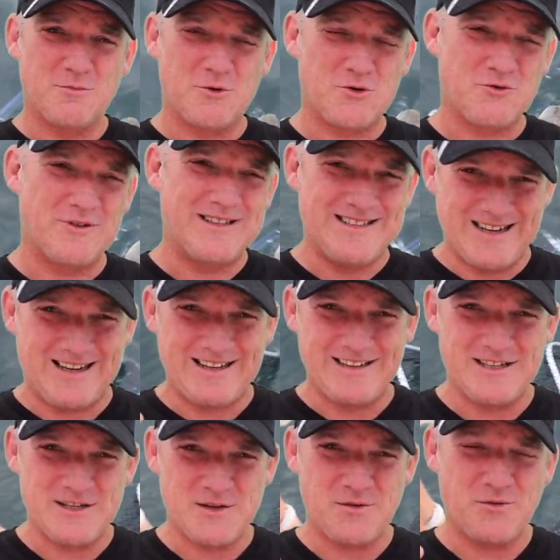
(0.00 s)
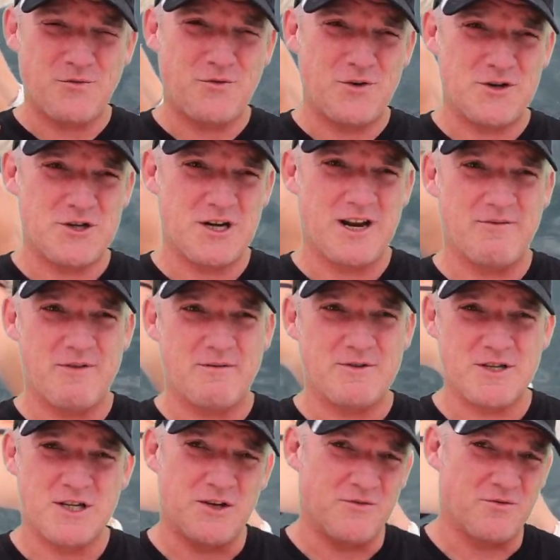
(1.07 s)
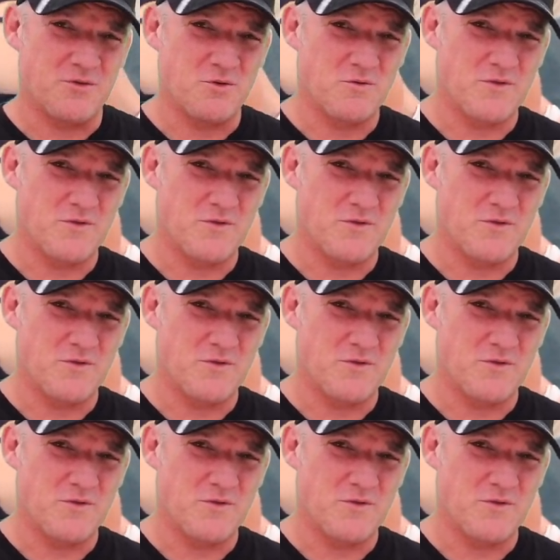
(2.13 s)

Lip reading: most ridiculous fishing I've ever seen, fluke